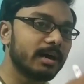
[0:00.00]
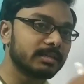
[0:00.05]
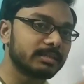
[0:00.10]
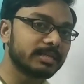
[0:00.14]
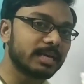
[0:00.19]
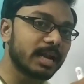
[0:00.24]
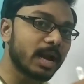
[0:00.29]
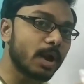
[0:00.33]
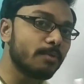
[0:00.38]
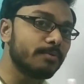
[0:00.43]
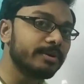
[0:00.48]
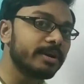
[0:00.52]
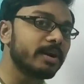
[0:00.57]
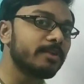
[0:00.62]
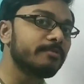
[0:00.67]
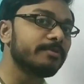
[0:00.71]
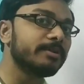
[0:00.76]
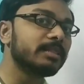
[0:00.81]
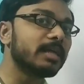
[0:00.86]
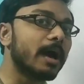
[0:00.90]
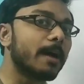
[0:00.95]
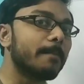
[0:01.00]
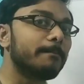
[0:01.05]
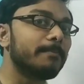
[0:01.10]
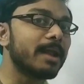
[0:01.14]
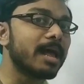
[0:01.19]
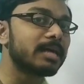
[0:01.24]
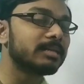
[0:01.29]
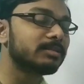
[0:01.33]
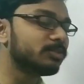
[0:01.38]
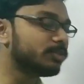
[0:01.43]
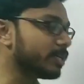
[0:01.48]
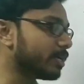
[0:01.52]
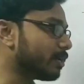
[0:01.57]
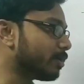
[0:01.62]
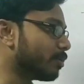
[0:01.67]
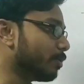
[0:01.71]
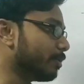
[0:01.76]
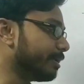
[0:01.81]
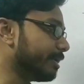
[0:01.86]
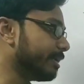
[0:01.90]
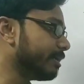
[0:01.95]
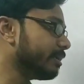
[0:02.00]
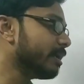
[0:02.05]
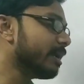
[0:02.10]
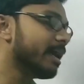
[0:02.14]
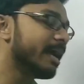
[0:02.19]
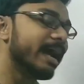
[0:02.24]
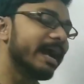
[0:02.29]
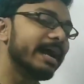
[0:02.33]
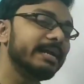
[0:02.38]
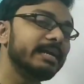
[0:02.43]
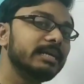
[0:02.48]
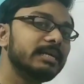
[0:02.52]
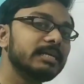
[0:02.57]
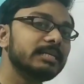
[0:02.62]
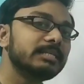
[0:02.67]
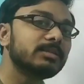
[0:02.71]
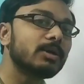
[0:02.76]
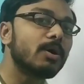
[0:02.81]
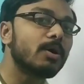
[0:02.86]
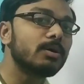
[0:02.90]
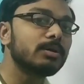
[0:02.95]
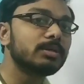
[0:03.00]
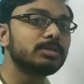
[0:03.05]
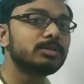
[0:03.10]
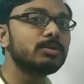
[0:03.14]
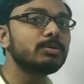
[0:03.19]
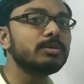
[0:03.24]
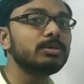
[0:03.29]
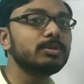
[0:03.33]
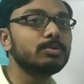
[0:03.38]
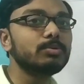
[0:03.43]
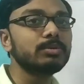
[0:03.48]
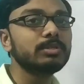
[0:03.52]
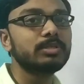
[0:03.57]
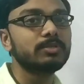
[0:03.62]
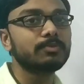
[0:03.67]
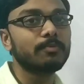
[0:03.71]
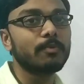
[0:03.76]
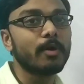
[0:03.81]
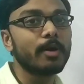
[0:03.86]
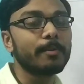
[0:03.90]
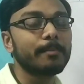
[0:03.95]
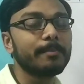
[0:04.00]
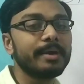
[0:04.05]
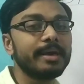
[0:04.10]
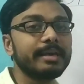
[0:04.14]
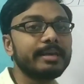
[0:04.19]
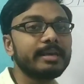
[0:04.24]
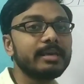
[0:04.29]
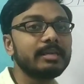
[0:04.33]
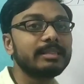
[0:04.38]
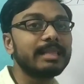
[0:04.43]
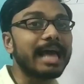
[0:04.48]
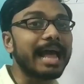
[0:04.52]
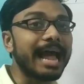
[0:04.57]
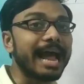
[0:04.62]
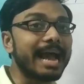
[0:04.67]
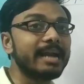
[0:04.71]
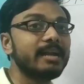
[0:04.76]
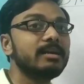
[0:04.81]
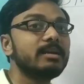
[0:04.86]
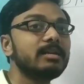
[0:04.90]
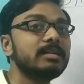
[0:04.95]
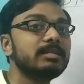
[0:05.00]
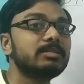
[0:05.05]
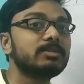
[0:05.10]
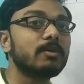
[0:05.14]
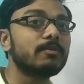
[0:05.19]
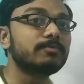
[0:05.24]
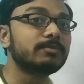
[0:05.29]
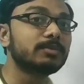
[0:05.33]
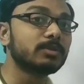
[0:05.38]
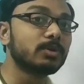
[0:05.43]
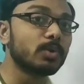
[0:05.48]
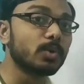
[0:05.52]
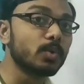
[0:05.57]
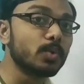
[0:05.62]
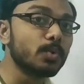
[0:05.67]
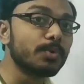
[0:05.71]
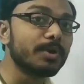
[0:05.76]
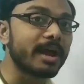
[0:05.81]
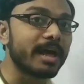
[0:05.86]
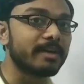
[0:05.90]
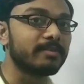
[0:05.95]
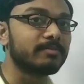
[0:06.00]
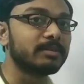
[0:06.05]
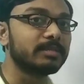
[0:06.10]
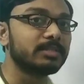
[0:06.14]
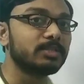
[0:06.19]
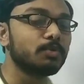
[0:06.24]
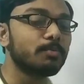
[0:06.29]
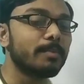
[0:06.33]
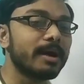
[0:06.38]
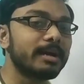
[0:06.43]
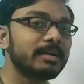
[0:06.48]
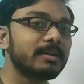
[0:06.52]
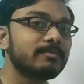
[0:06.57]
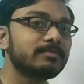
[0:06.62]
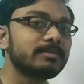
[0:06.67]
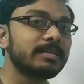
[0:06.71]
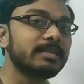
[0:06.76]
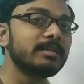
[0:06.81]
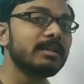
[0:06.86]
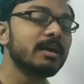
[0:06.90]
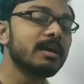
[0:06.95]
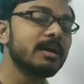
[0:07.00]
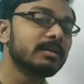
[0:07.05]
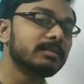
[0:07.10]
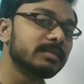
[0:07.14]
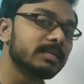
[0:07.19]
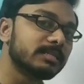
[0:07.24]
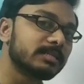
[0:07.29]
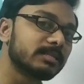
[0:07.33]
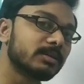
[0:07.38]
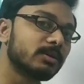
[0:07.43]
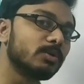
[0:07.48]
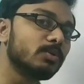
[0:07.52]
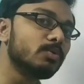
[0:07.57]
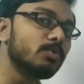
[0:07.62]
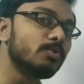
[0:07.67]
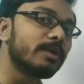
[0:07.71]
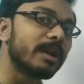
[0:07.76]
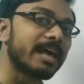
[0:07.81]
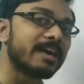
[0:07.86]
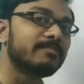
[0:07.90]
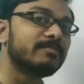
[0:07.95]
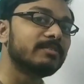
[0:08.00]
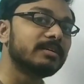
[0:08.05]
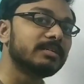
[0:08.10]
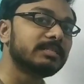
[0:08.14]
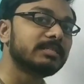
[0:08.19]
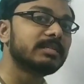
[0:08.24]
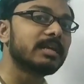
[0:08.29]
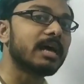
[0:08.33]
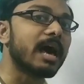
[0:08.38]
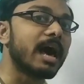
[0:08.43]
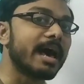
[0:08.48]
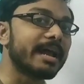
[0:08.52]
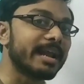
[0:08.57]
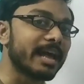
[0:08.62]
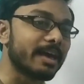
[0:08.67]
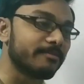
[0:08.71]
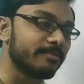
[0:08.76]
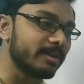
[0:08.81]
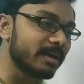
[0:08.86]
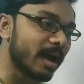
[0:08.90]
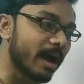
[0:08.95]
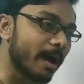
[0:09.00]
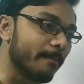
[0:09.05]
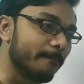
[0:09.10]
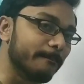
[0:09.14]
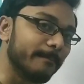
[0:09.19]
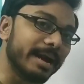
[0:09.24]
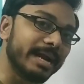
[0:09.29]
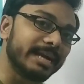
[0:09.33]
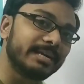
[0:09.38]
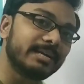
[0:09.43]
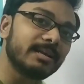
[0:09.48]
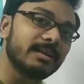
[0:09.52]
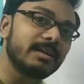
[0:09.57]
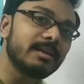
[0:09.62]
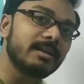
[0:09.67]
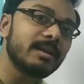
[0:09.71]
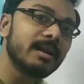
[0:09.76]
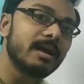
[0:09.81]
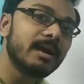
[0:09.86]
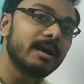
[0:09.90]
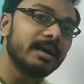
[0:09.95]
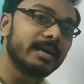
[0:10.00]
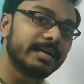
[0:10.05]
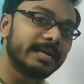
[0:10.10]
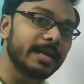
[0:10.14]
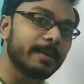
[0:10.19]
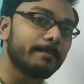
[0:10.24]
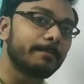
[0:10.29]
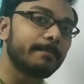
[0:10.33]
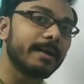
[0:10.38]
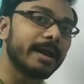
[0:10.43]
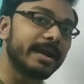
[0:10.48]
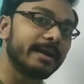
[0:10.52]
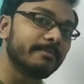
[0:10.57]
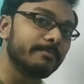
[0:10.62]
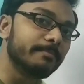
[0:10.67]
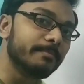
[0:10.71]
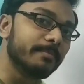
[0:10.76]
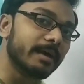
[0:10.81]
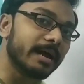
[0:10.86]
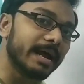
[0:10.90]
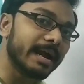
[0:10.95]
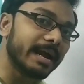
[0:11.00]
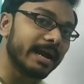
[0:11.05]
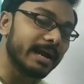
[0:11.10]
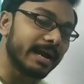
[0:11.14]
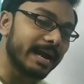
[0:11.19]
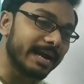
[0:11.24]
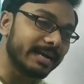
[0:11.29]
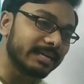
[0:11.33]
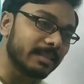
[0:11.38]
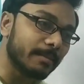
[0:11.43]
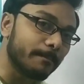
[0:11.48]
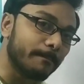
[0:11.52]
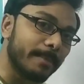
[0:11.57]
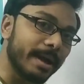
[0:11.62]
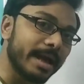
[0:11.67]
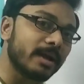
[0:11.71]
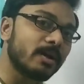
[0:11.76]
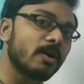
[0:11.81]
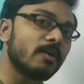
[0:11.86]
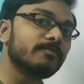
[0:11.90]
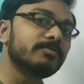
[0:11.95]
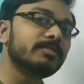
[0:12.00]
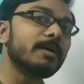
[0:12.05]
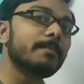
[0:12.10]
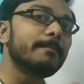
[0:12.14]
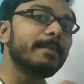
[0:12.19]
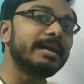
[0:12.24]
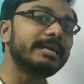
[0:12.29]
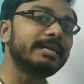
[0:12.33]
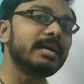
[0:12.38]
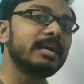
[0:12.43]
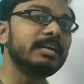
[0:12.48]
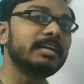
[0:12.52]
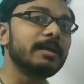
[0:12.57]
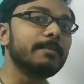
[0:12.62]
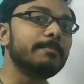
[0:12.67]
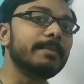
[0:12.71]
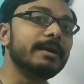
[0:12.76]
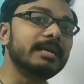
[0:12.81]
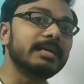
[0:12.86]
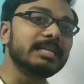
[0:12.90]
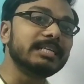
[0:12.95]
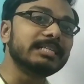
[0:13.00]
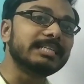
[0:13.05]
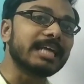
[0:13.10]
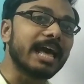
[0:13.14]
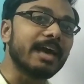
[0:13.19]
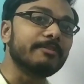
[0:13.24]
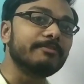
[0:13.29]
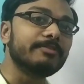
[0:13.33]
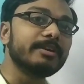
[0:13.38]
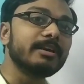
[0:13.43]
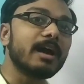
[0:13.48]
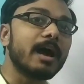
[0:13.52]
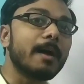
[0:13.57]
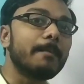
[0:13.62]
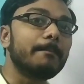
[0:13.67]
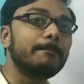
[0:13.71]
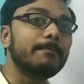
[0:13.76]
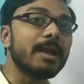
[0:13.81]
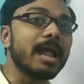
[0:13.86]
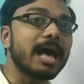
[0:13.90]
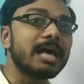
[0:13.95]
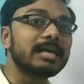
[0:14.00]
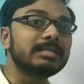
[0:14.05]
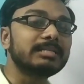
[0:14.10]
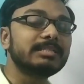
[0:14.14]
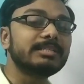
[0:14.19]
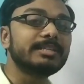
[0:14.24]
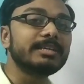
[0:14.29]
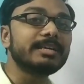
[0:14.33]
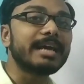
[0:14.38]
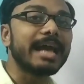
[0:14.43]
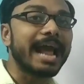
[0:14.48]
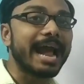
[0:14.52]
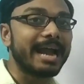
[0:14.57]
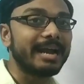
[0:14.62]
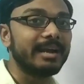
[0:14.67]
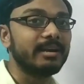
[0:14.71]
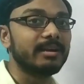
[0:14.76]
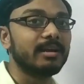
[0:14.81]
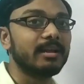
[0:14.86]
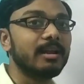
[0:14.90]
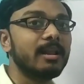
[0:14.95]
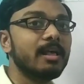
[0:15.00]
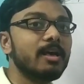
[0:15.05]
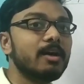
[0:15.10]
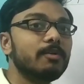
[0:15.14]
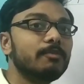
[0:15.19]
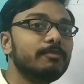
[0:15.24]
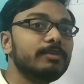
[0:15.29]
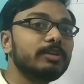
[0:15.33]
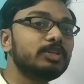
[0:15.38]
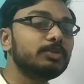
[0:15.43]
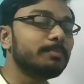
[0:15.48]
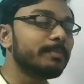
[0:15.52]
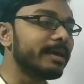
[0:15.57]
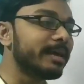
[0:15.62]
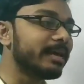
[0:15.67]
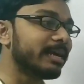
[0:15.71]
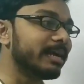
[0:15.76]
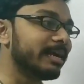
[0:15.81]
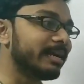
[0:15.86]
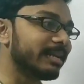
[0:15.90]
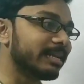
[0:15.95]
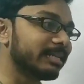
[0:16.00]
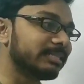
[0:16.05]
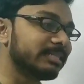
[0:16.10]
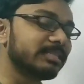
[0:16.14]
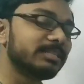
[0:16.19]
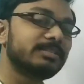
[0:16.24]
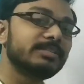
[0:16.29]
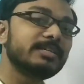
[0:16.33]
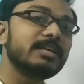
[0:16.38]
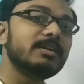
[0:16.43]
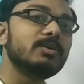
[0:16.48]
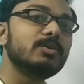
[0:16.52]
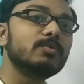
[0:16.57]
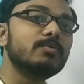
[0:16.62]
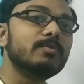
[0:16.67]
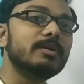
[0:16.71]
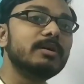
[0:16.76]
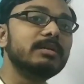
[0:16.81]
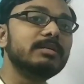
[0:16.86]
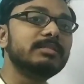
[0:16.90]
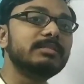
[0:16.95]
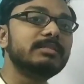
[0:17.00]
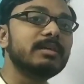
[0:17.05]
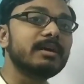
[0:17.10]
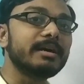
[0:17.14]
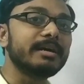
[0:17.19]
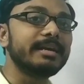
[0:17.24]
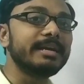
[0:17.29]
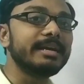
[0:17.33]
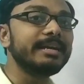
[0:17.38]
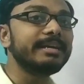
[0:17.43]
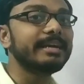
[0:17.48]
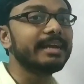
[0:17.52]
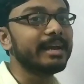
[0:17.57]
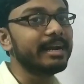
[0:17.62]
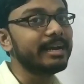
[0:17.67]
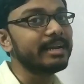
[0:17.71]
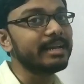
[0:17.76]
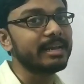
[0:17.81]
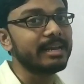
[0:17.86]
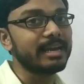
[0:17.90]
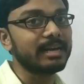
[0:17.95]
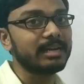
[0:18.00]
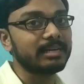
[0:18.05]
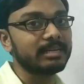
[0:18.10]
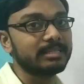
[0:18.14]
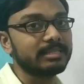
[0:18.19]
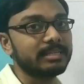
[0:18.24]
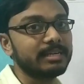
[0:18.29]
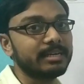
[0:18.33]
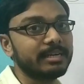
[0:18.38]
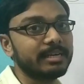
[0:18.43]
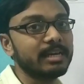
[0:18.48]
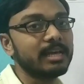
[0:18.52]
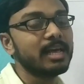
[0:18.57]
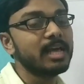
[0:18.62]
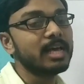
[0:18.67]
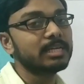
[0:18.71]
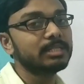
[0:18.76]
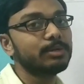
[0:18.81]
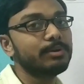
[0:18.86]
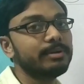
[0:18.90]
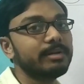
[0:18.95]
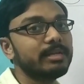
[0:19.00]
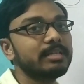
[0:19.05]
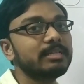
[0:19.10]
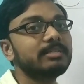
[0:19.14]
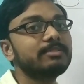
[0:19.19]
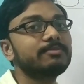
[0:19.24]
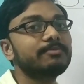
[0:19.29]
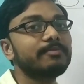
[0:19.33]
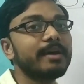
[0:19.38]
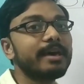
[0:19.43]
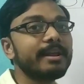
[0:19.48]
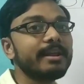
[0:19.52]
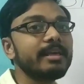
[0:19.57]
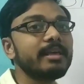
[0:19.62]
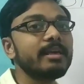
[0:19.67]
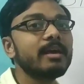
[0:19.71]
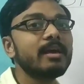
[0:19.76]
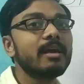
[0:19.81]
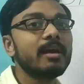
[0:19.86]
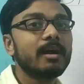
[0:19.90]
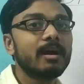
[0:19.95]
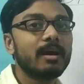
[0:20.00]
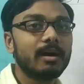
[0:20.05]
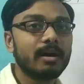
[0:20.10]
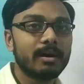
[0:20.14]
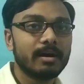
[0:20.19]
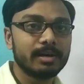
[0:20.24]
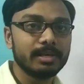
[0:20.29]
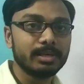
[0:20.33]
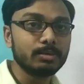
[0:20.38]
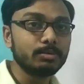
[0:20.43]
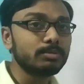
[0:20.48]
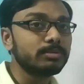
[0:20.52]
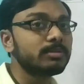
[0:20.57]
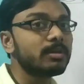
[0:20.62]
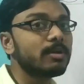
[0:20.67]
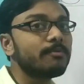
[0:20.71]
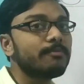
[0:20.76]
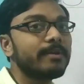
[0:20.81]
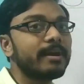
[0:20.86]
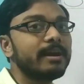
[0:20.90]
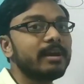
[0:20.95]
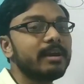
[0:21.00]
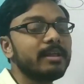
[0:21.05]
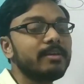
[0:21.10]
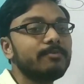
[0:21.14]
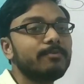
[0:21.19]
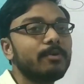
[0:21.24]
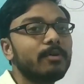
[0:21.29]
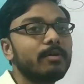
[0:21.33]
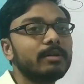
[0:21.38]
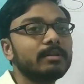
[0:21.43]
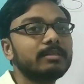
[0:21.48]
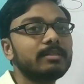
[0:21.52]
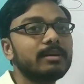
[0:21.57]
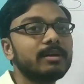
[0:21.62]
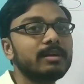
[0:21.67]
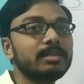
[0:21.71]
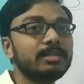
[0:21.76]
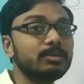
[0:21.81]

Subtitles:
surrounded with a plastic coating, and it is also used for making the handles of screwdrivers. You might have seen the screwdrivers are having a metal tip, and at the back of the metal tip it is having a plastic handle, which make it resistant towards the heat and electricity. So it is very user friendly for the